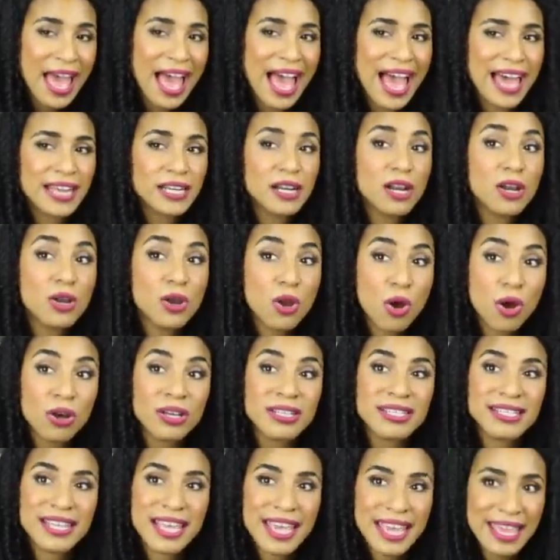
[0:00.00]
and
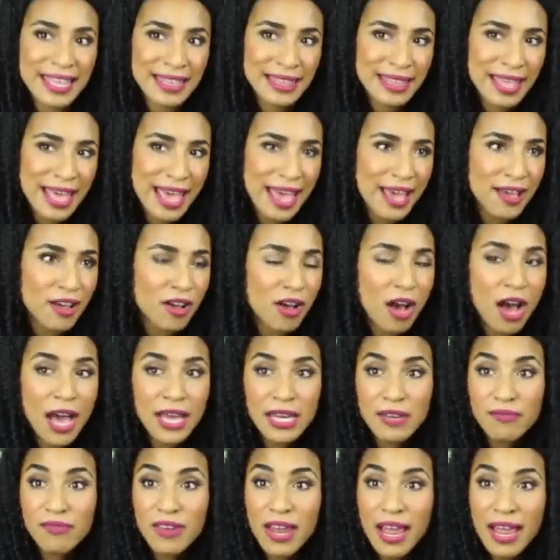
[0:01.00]
locks it in there,
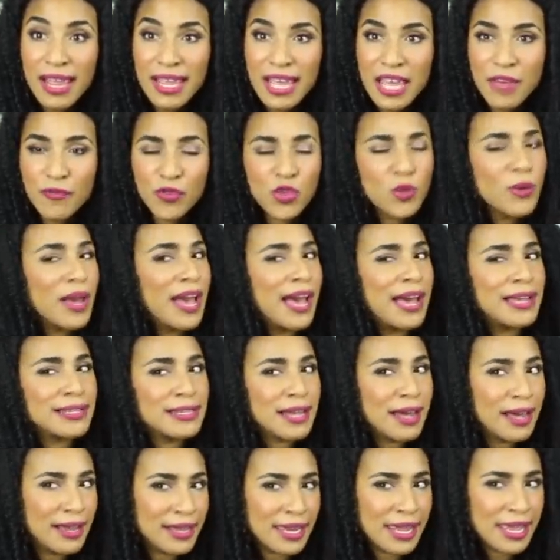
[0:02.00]
kind of like if you
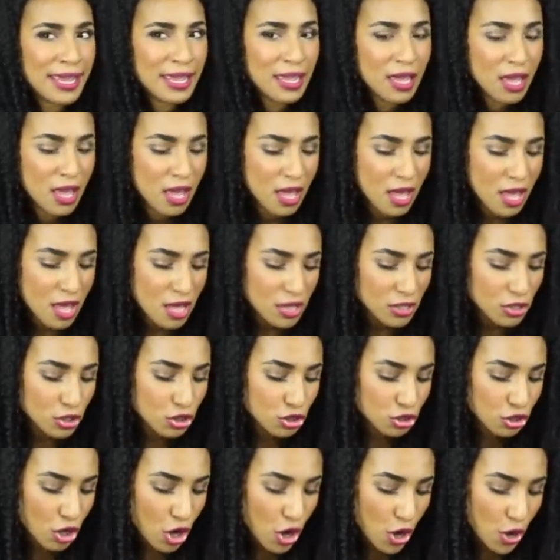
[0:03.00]
had honey.
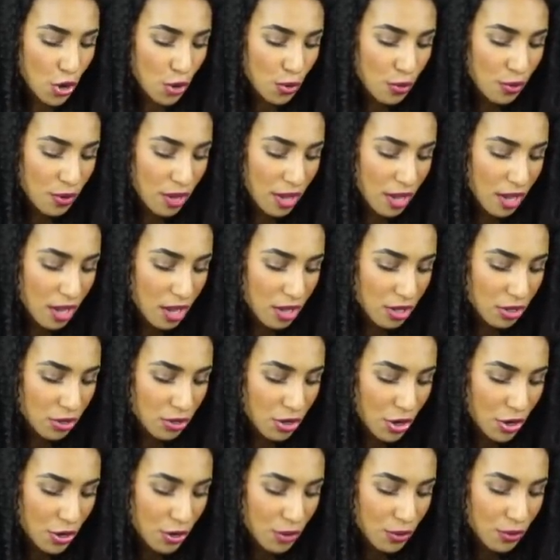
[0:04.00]
So,
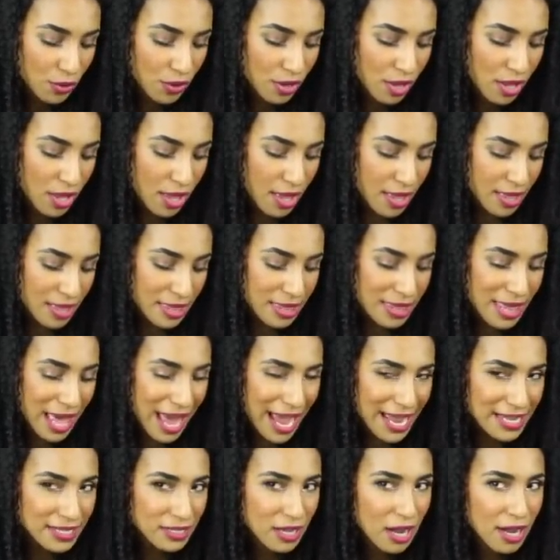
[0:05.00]
you know,
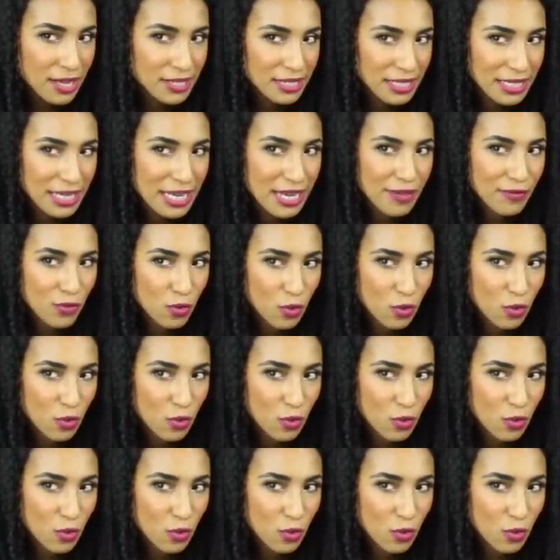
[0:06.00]
that is going to leave